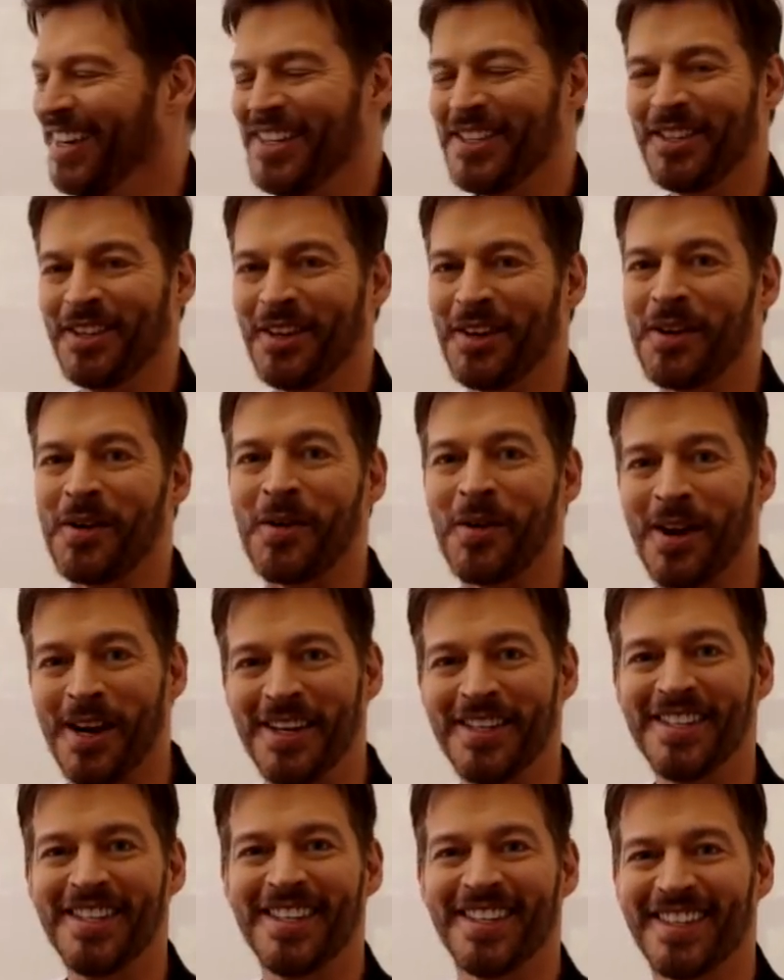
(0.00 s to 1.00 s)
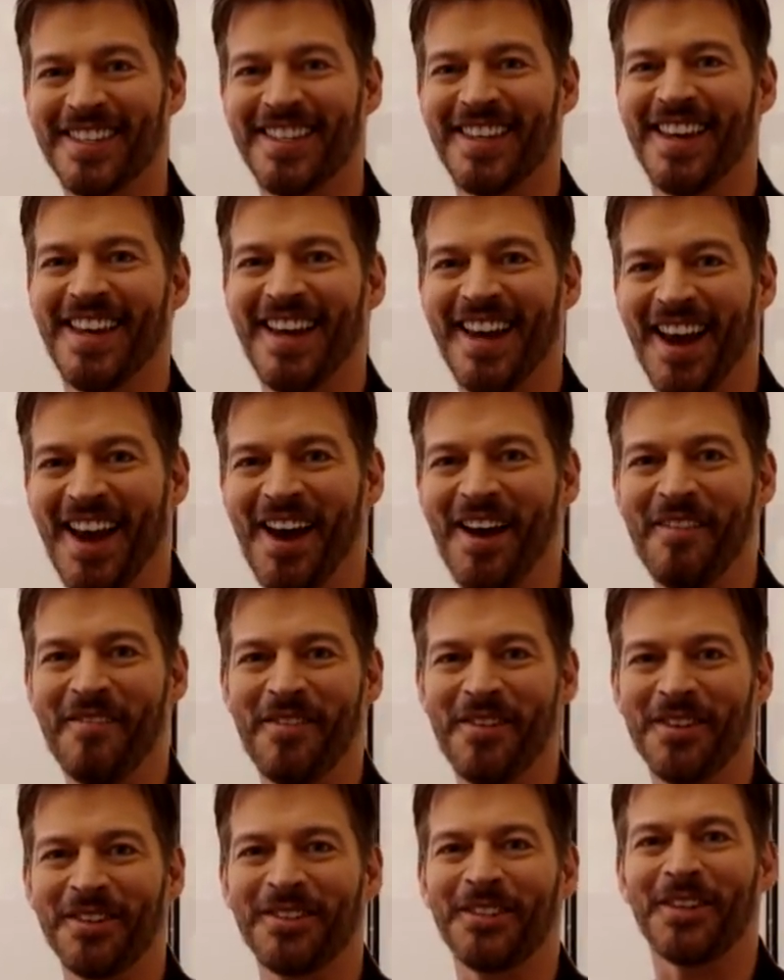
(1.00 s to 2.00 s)
It's the craziest thing
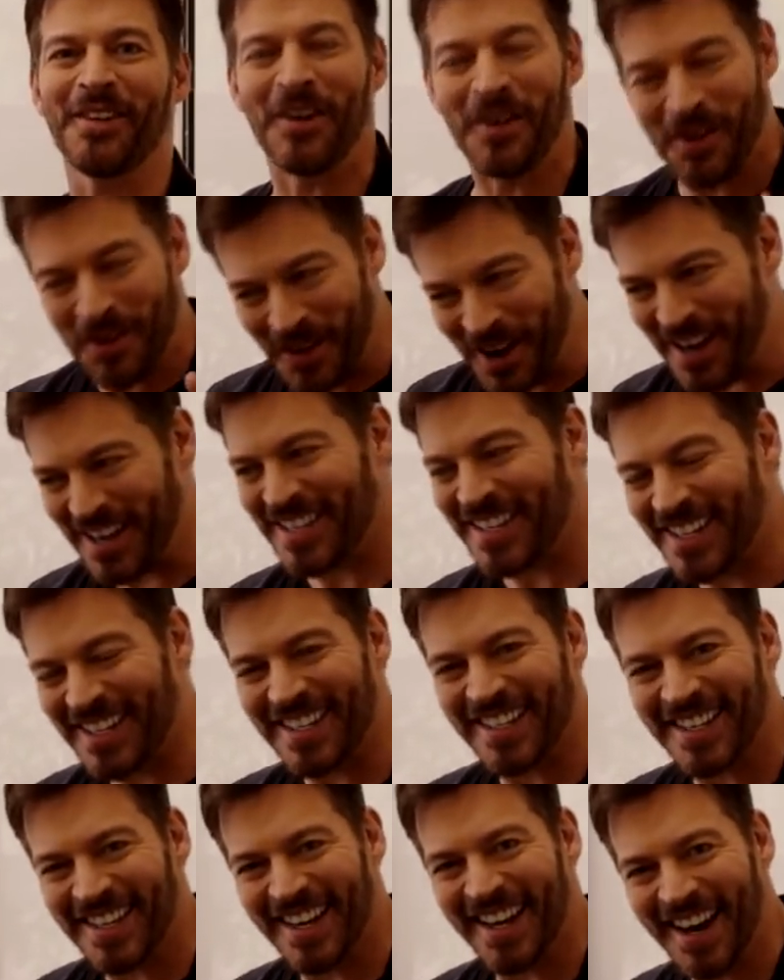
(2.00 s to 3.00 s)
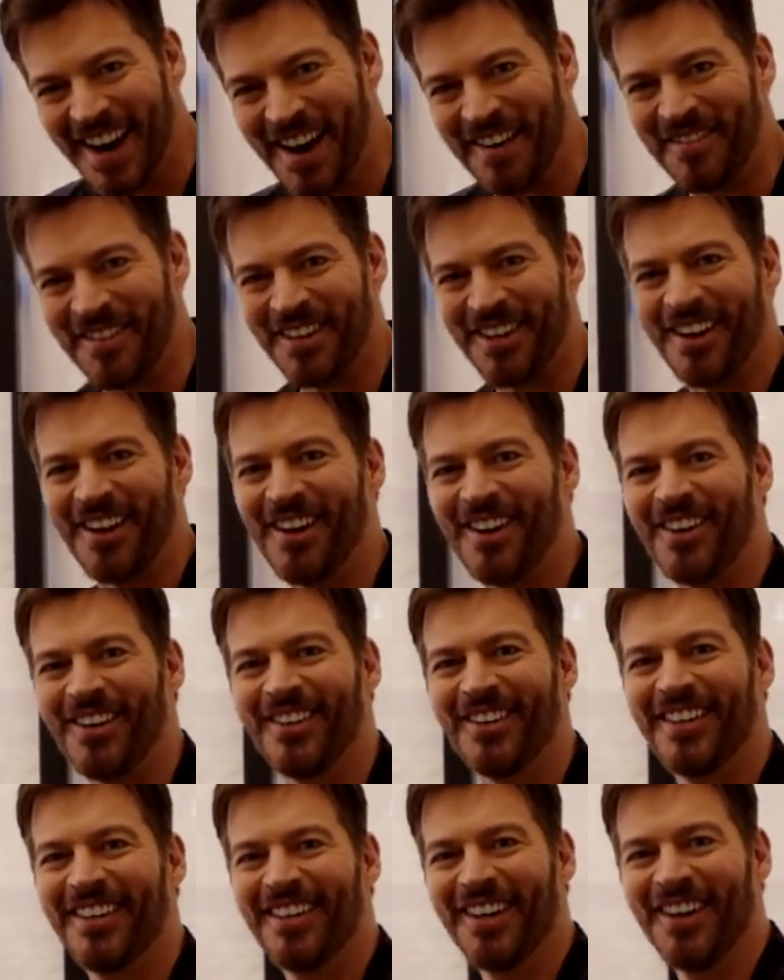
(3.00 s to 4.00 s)
ever. It's the craziest thing ever,
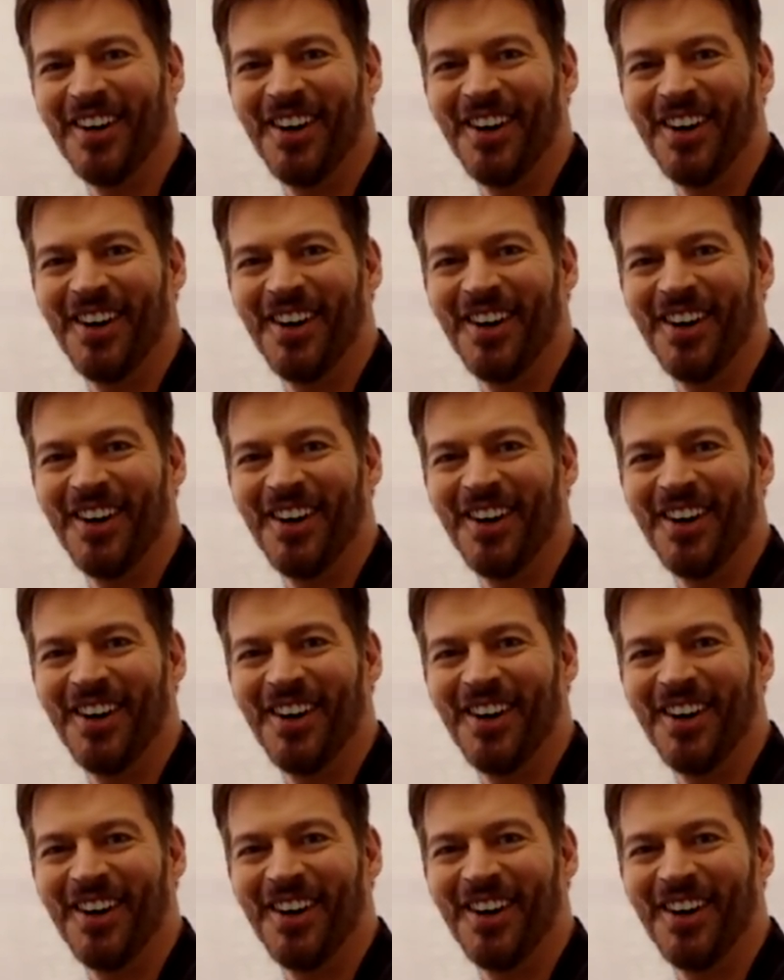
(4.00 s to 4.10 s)
y'all.